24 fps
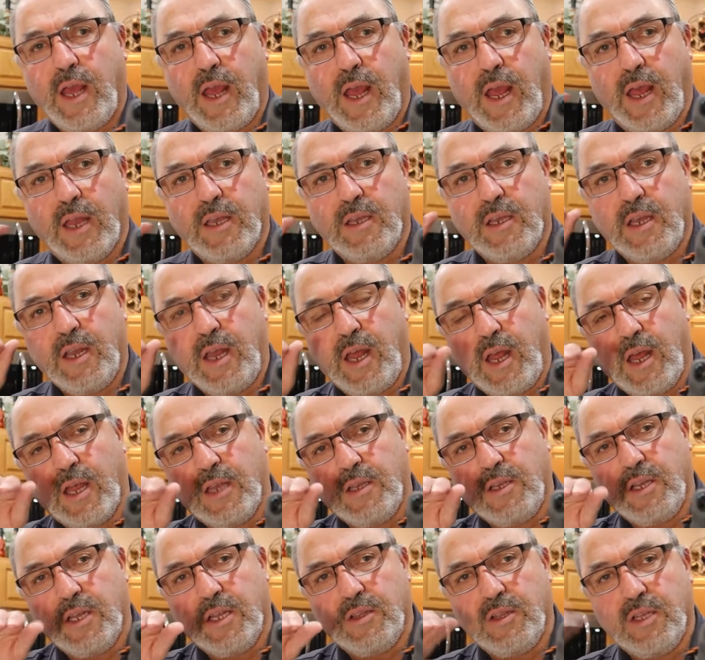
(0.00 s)
and
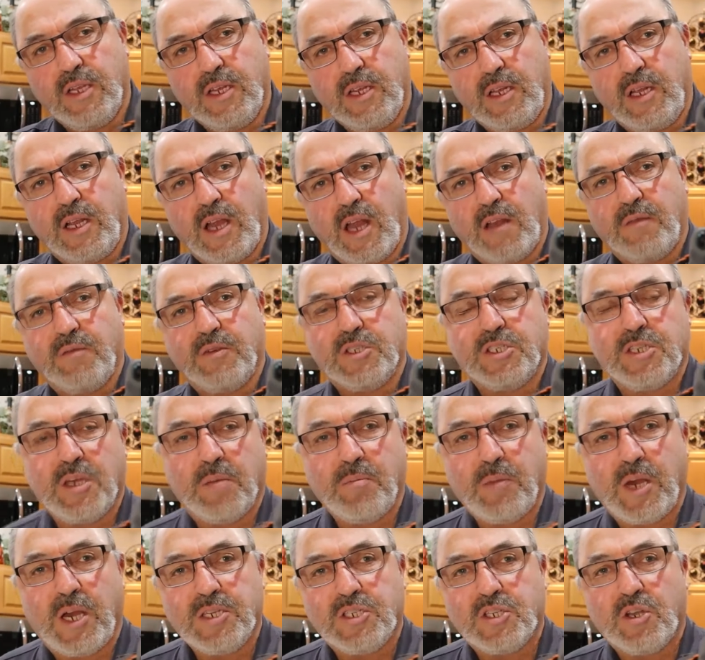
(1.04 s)
did the kind of a
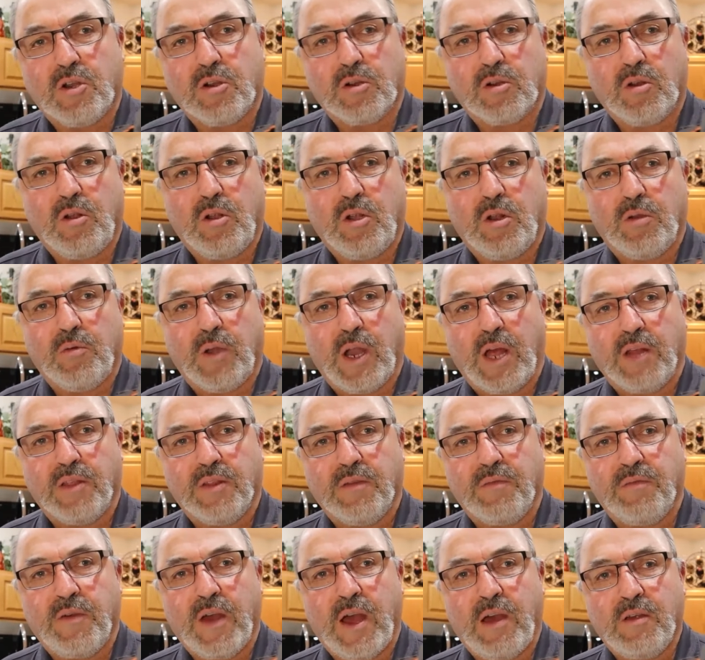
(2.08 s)
semicircle around
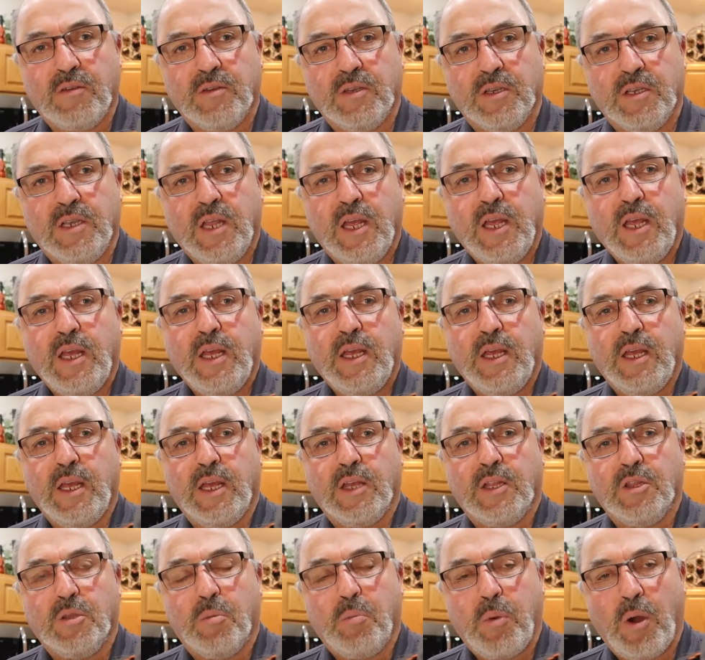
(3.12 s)
the fountain
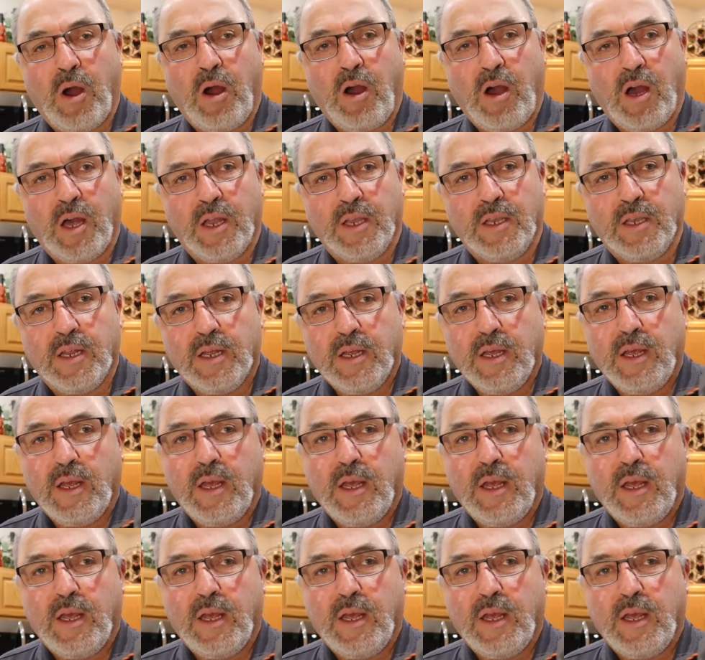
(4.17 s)
in the pond.